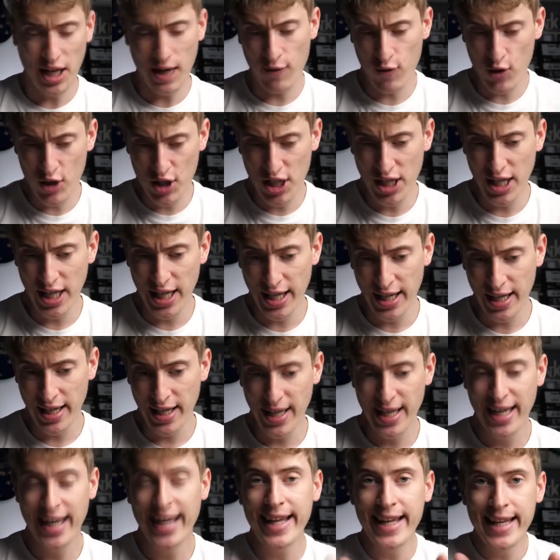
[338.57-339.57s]
I've written
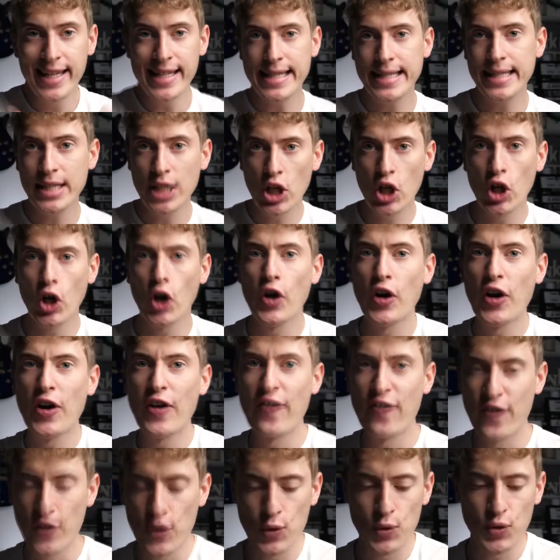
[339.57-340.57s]
here it's
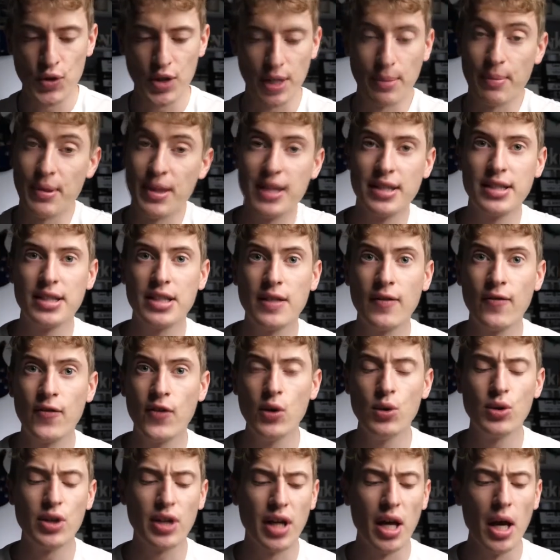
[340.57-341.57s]
confusing because it's
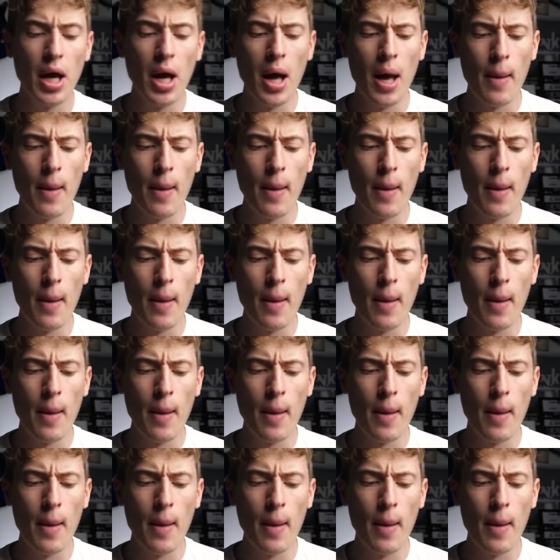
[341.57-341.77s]
confusing.